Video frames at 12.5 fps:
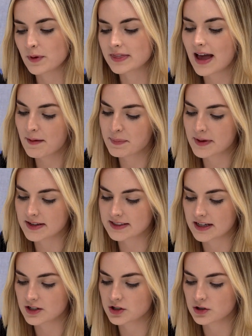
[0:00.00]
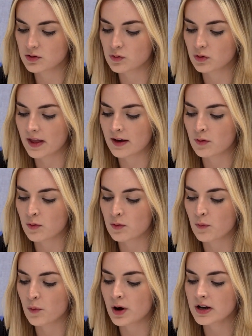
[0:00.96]
with that being said too,
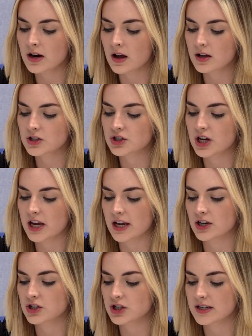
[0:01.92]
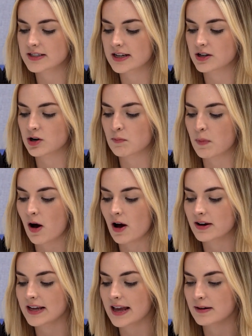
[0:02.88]
what changes in your
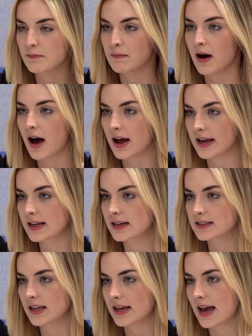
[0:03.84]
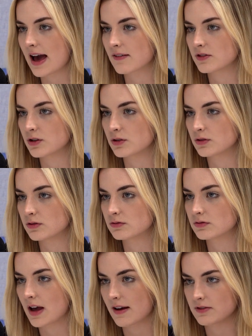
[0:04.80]
body and mind have
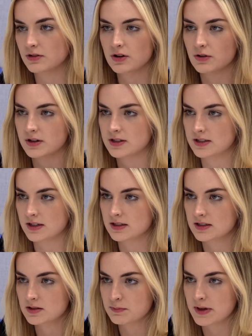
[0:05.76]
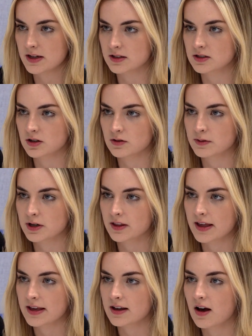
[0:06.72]
you noticed since being sober?
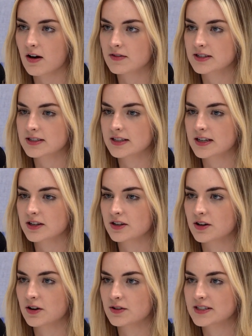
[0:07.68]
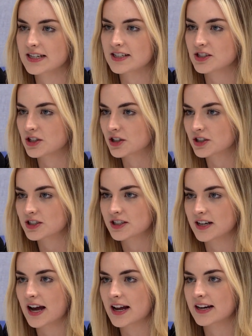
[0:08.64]
Obviously, it's easier
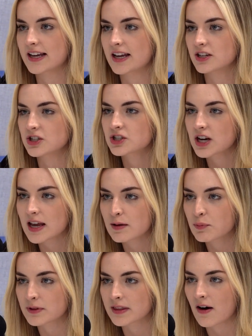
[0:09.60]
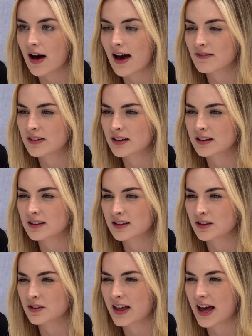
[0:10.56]
to kind of get in shape without having
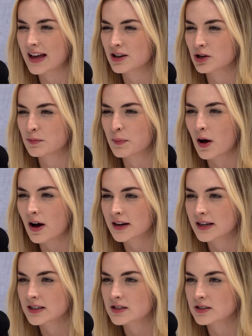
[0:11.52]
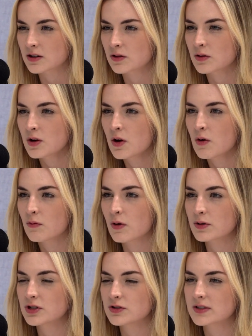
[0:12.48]
that in your body. So
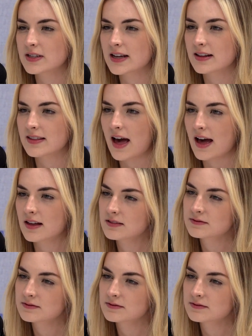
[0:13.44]
what would you say to that?